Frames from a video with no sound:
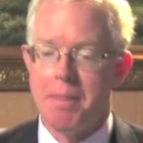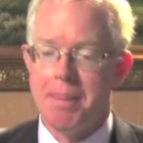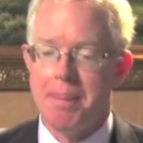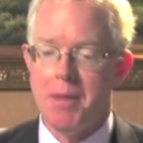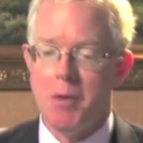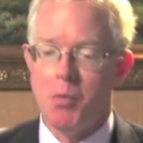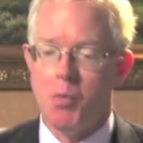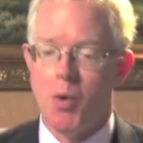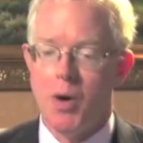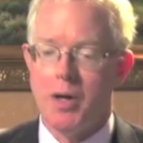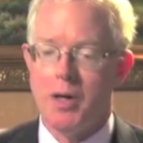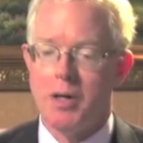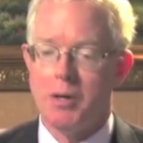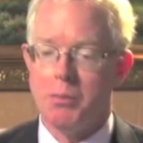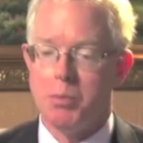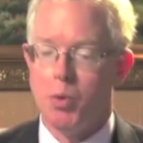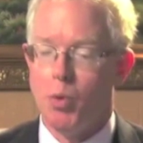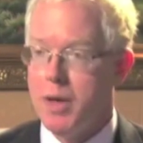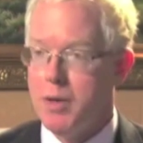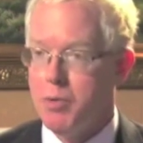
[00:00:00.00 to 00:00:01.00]
what an
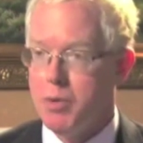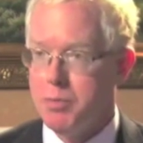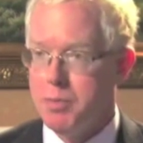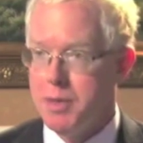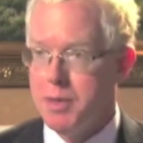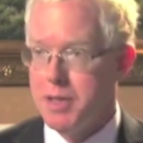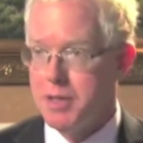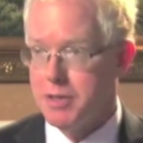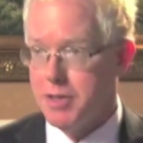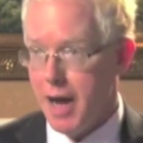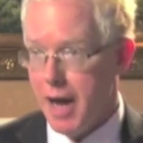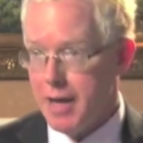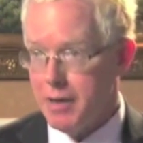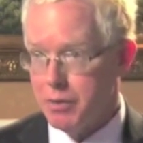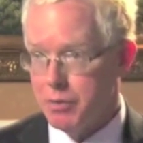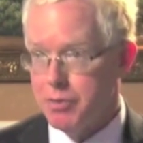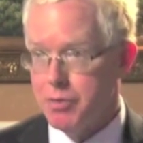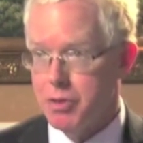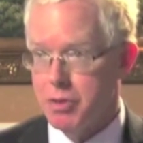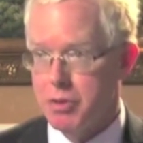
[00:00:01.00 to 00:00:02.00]
employee would be
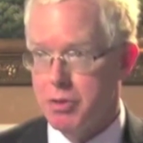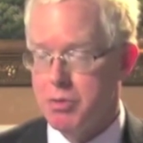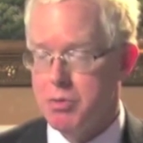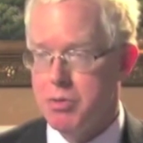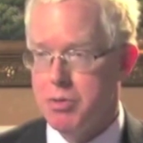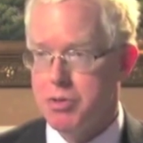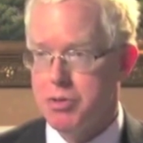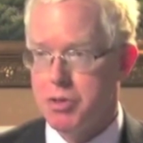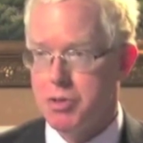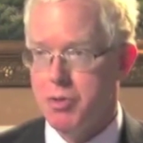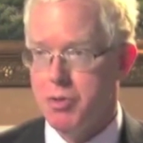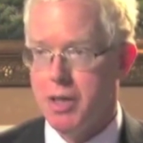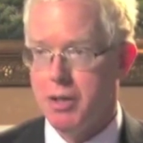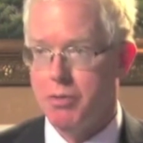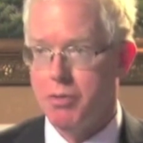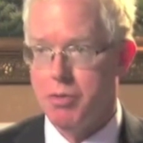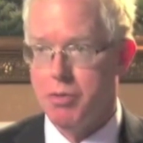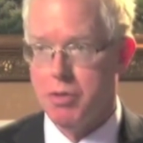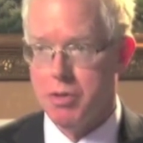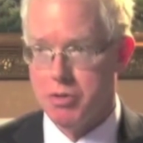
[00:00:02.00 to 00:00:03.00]
entitled to, suing
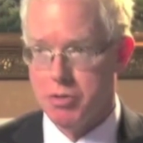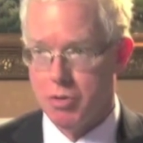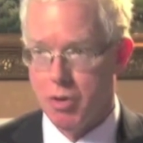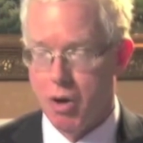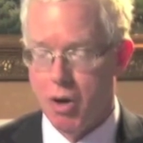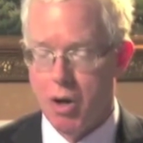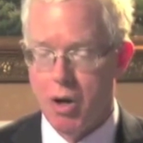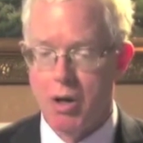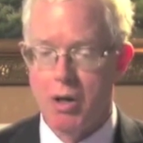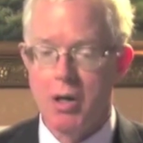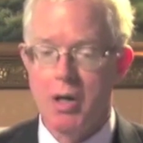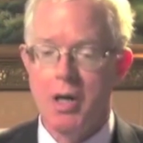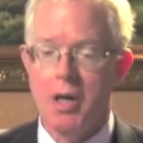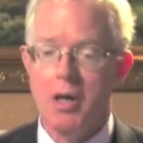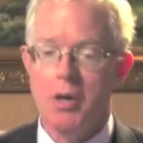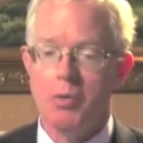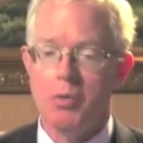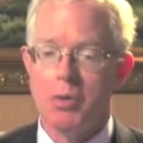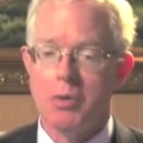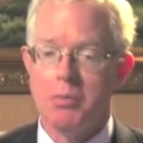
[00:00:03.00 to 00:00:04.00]
under this law,
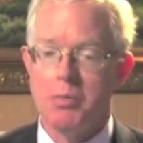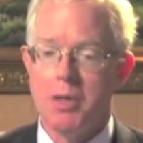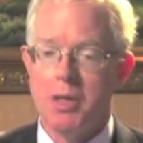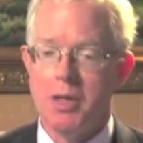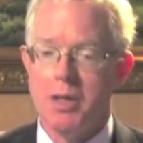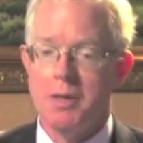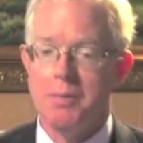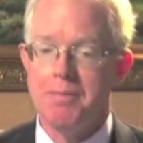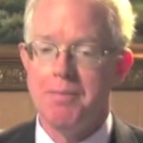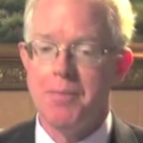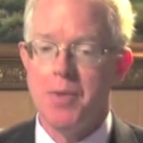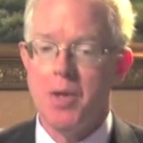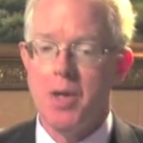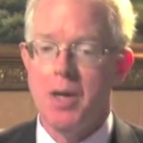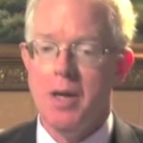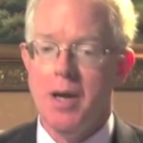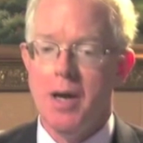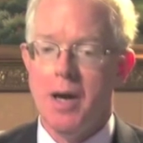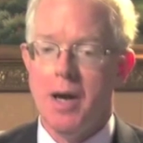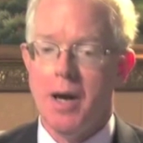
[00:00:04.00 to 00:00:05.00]
would be
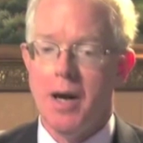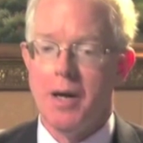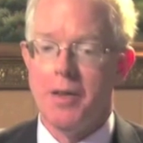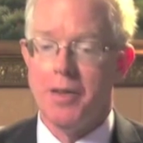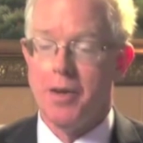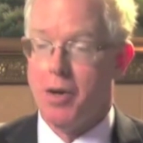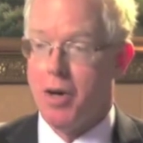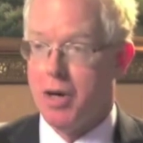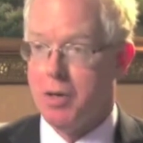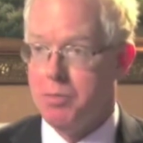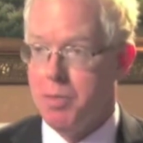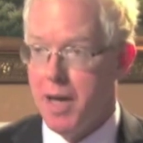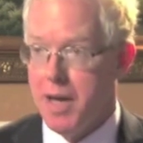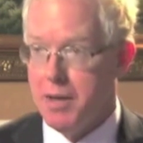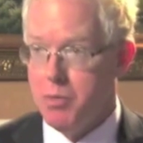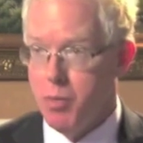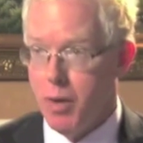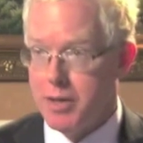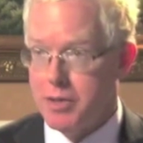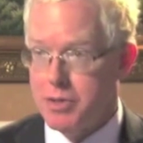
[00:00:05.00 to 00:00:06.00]
their unpaid
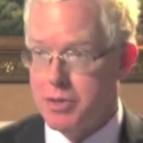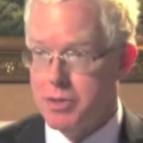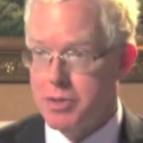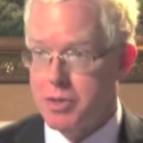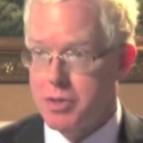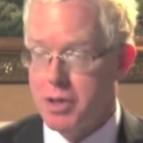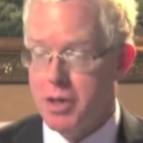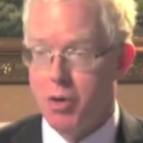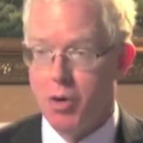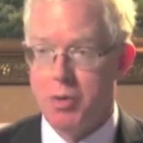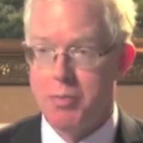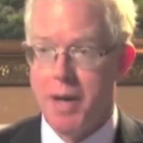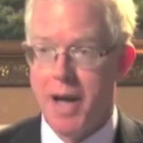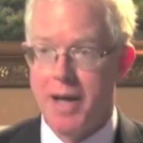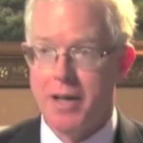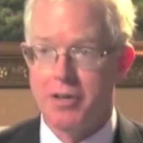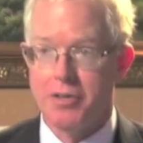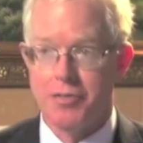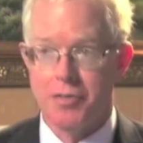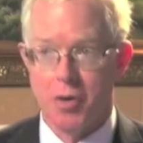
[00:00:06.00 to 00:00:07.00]
wages, going
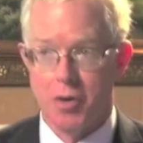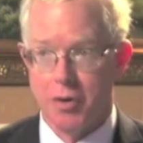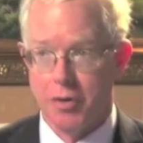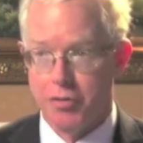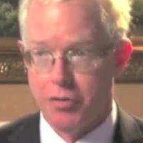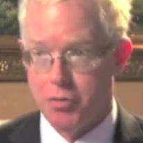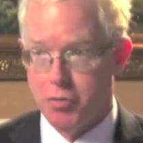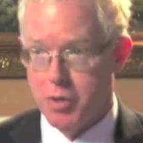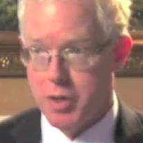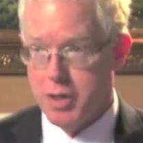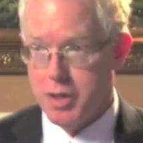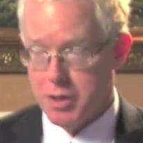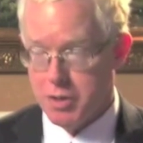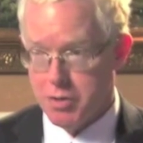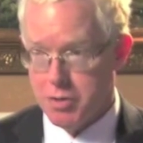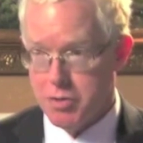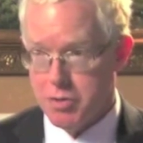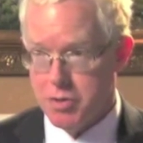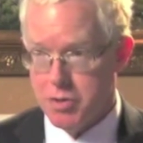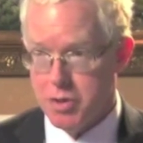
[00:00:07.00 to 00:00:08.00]
back as far as 3
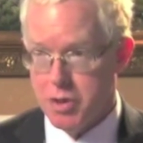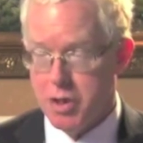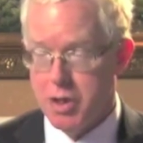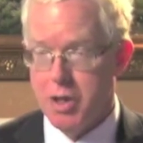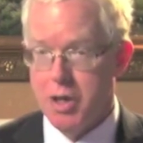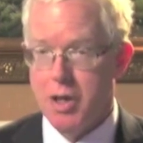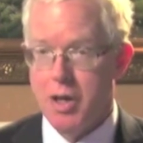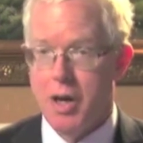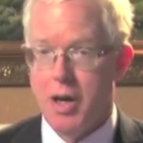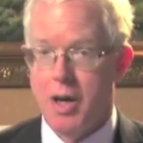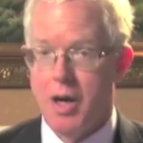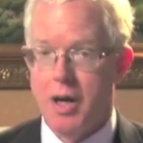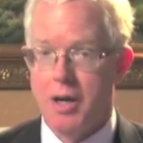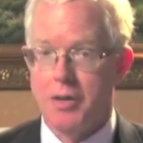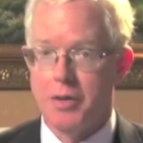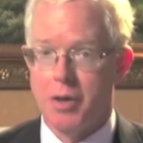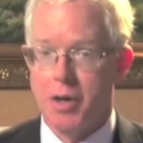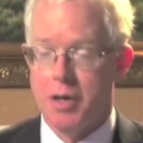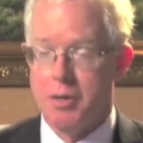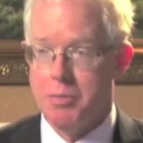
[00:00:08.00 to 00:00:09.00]
years,
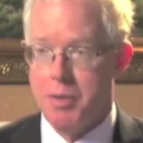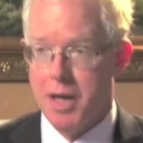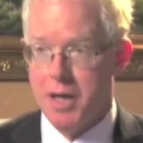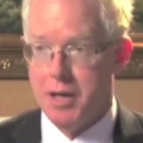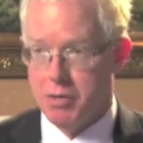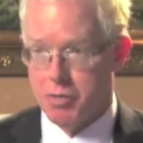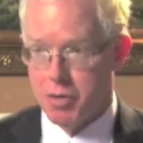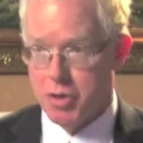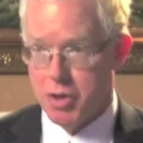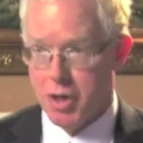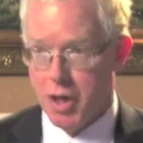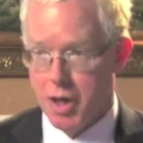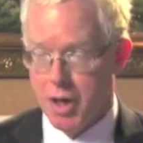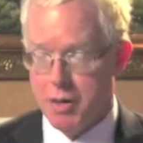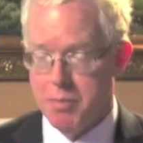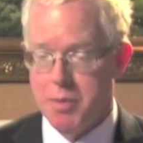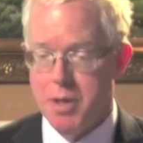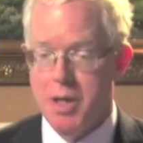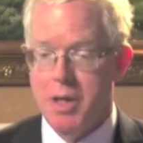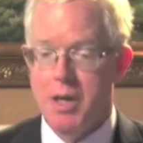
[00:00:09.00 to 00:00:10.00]
their unpaid
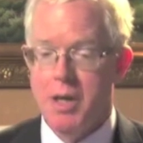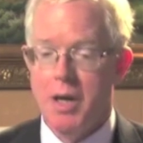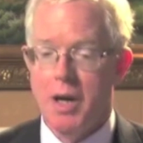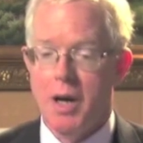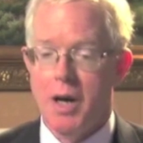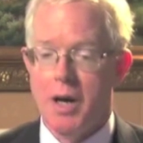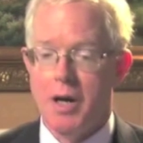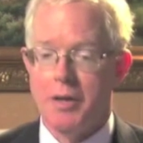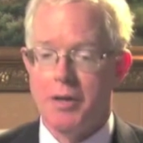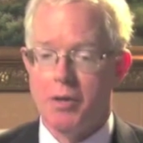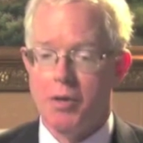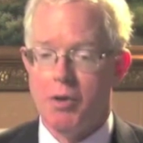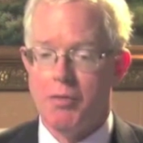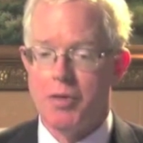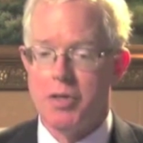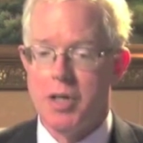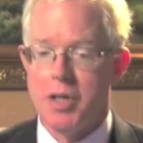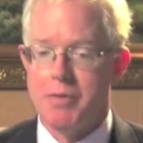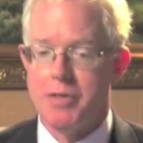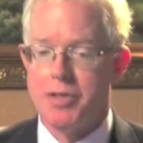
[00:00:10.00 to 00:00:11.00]
overtime. Their
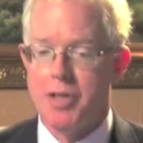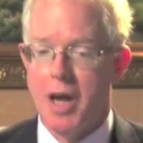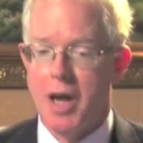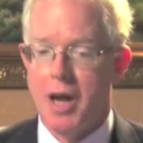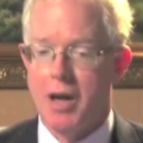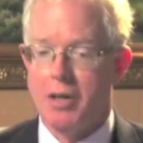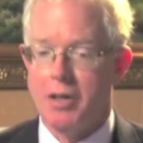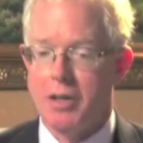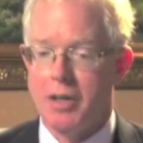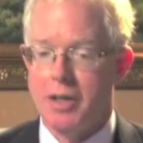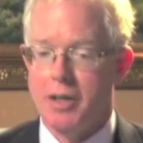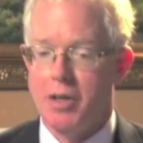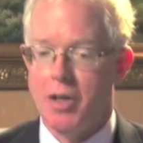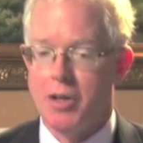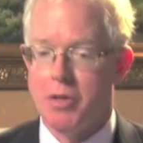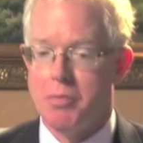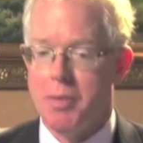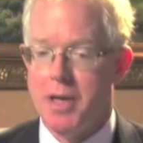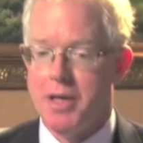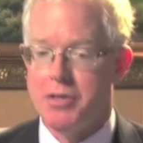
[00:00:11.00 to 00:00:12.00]
overtime is calculated on
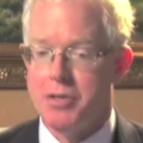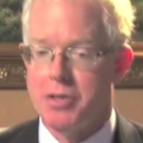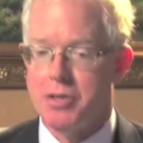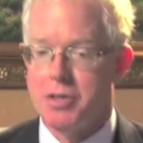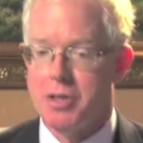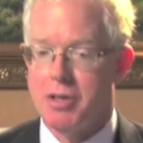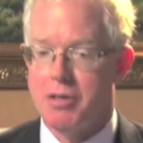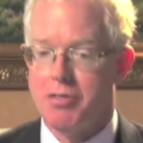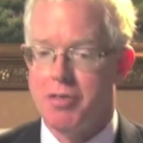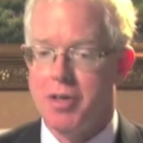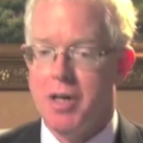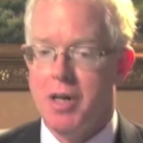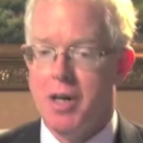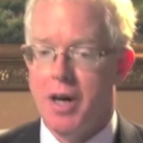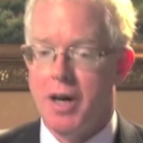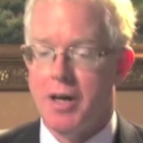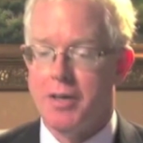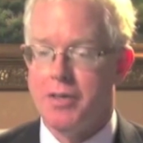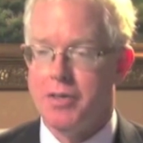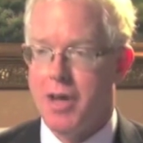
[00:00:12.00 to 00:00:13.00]
the basis of
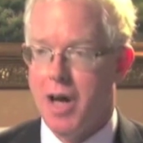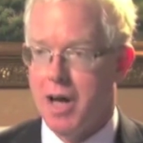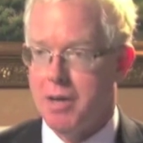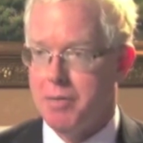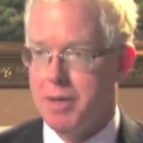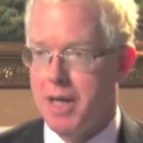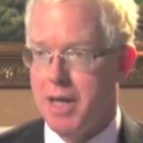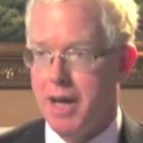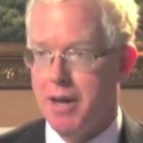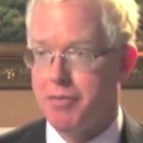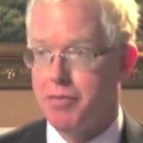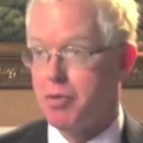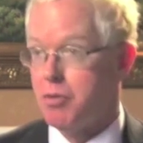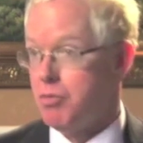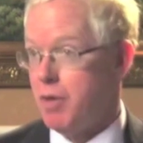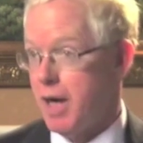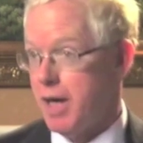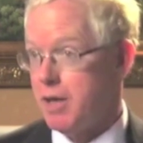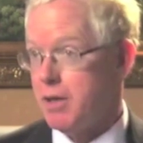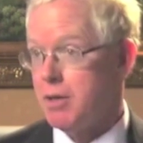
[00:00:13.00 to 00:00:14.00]
time and a half their
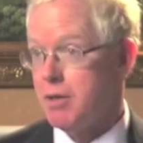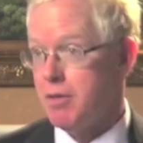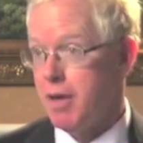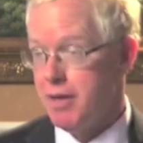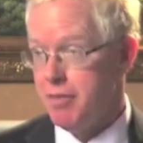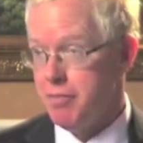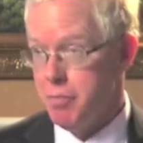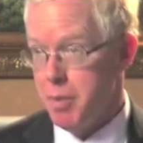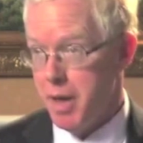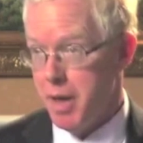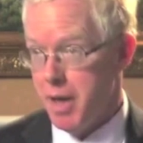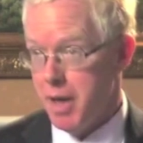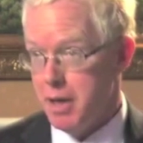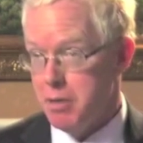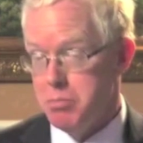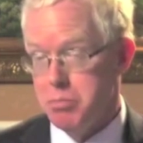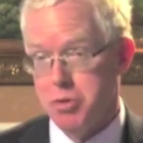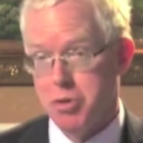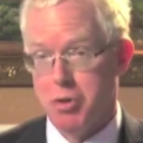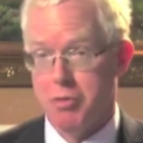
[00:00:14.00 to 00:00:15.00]
regular rate of pay.
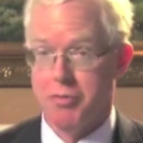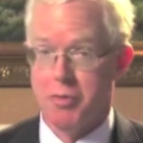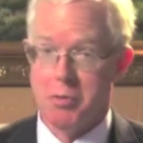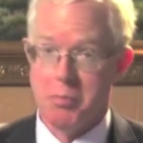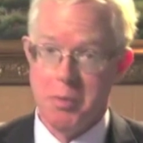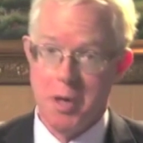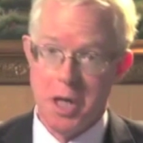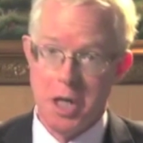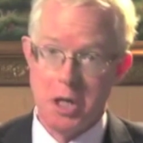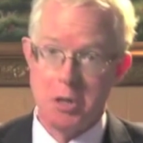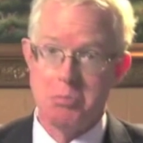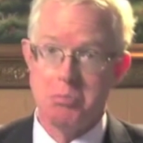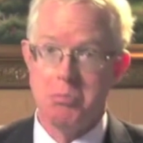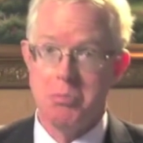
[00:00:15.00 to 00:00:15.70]
So if they're paid